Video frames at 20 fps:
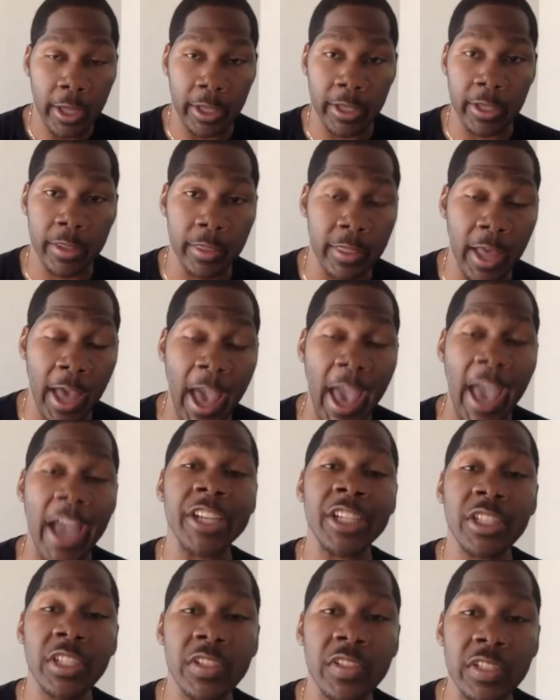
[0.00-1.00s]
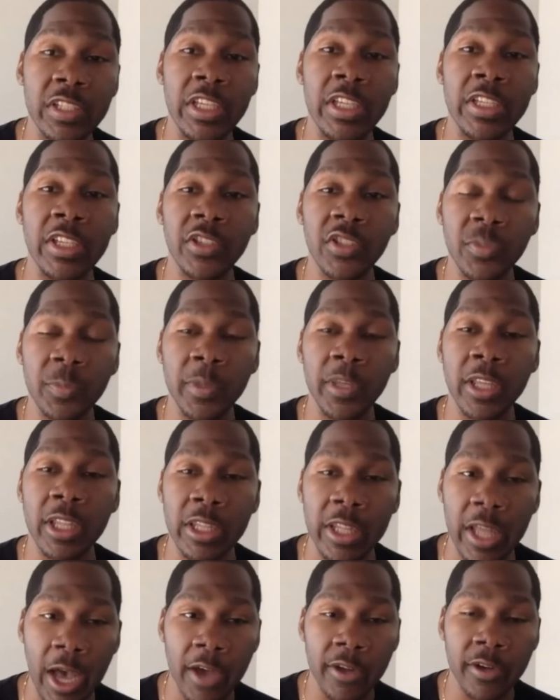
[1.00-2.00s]
the actions need to speak
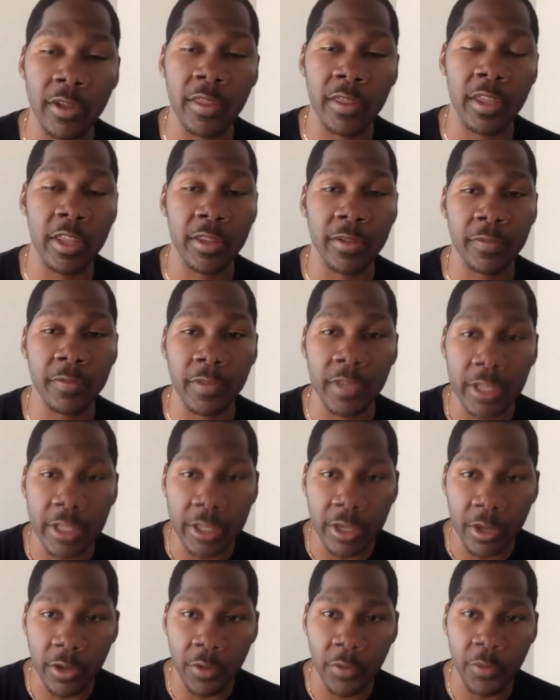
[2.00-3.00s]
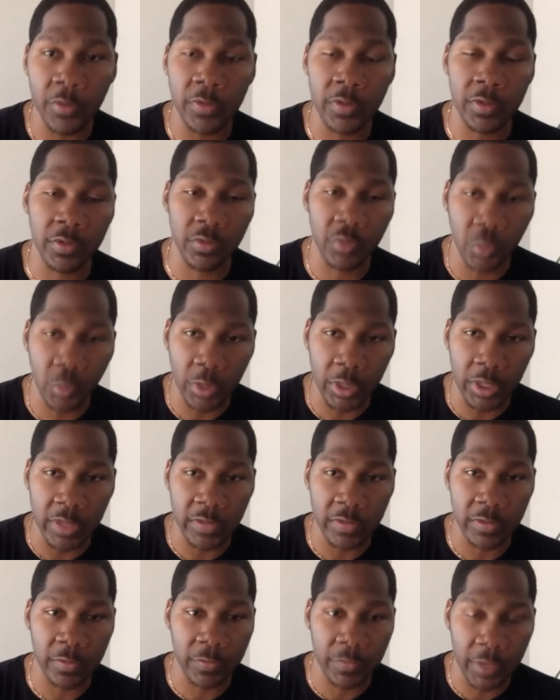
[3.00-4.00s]
louder than the videos, the tweets,
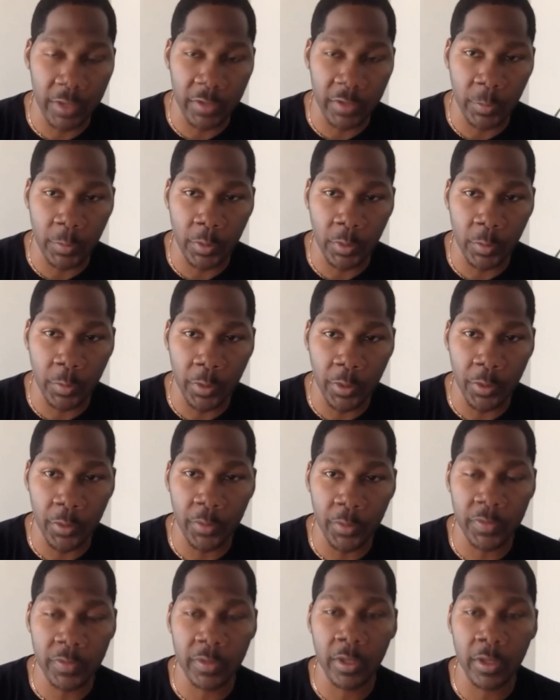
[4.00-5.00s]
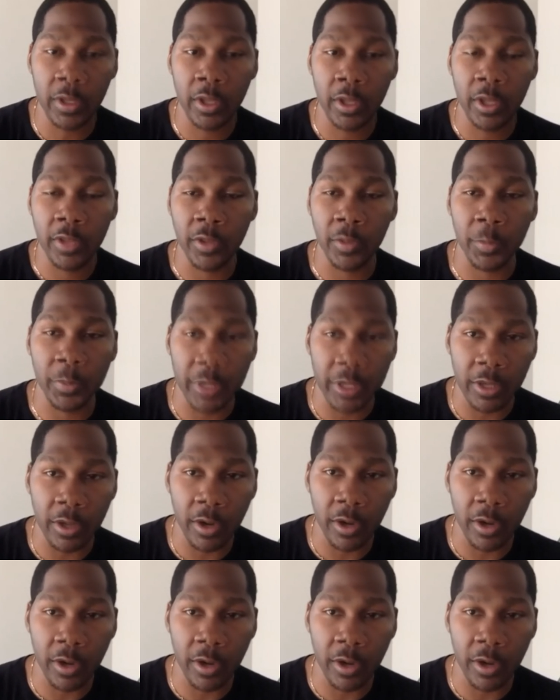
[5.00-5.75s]
the Facebook posts, the PR